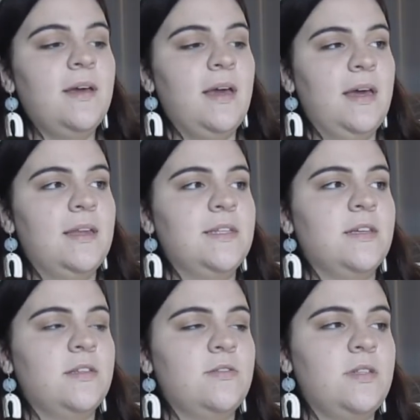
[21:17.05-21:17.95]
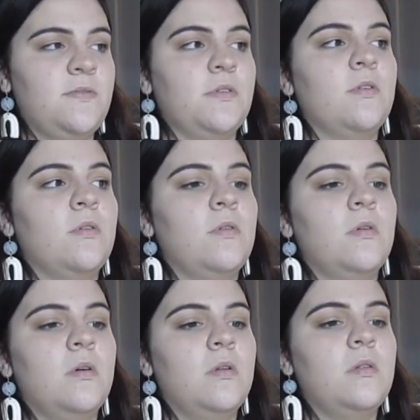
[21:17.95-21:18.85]
and it's also difficult,
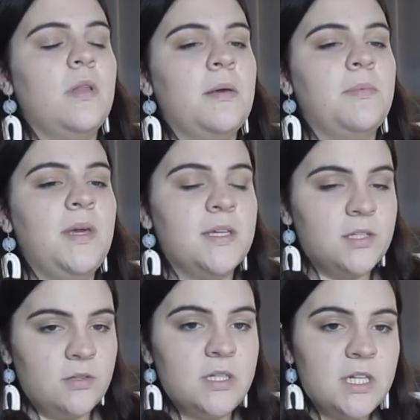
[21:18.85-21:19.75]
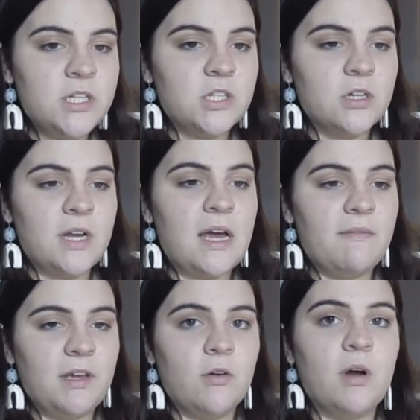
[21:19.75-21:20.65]
like being a student teacher and
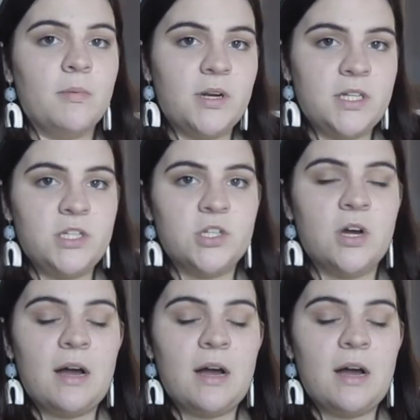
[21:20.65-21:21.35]
having a cooperating teacher.